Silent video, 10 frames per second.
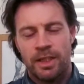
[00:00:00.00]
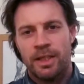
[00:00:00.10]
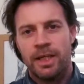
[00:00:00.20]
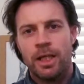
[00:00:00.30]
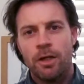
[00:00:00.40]

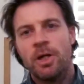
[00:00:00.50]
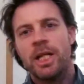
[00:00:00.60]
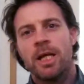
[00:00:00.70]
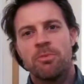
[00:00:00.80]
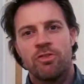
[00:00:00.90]
Hello, my
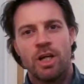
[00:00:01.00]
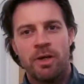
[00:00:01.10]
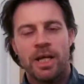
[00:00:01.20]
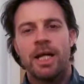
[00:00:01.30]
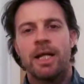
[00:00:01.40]
name's
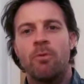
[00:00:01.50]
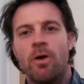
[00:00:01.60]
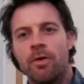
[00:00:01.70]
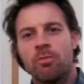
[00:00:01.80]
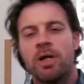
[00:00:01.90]
Joey and
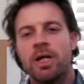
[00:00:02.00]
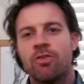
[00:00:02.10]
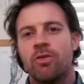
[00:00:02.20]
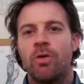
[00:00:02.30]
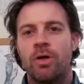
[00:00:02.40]
welcome to my
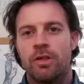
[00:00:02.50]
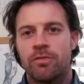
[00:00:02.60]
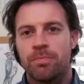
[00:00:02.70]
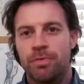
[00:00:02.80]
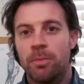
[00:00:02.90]
tour
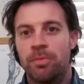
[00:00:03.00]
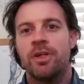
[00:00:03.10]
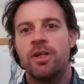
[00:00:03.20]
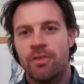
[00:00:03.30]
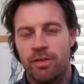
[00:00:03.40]
of props and
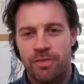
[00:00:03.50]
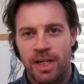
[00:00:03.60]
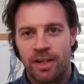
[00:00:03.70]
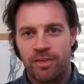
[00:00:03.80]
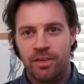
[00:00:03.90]

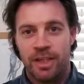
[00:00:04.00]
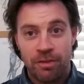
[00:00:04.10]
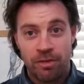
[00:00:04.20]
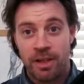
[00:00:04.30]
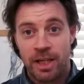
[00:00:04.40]
artifacts. Now
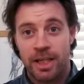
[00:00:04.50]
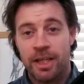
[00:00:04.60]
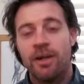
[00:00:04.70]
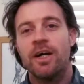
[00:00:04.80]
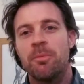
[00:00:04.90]
today
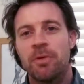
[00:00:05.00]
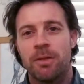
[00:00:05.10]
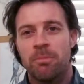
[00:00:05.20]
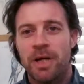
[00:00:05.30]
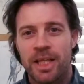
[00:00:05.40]
I'm going to
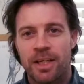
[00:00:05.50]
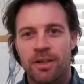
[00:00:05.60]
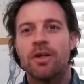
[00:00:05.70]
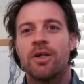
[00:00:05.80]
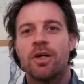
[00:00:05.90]
make
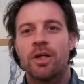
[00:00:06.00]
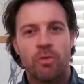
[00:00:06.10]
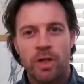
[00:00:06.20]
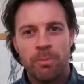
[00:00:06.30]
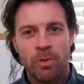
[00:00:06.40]

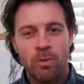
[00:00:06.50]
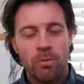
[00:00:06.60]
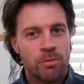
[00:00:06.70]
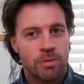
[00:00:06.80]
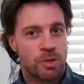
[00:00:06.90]
Greeble,
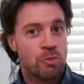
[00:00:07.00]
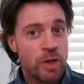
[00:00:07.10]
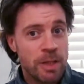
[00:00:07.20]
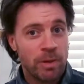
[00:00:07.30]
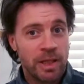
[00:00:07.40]

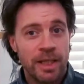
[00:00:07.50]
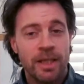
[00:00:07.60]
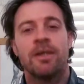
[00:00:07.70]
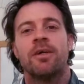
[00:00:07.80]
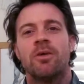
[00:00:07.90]
Greebly
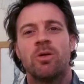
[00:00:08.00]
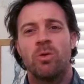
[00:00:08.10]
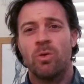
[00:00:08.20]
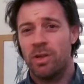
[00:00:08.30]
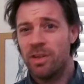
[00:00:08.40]

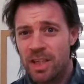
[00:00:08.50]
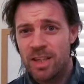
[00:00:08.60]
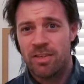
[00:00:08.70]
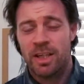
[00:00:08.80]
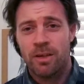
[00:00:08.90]
or
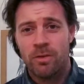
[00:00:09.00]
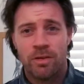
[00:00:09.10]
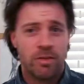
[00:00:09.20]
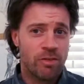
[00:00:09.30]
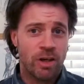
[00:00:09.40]
Detail
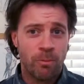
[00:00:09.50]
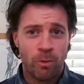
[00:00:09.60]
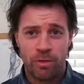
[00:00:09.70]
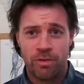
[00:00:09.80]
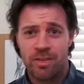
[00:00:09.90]
Star
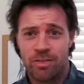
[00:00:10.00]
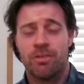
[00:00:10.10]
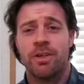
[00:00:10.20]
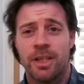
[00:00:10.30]
Wars history.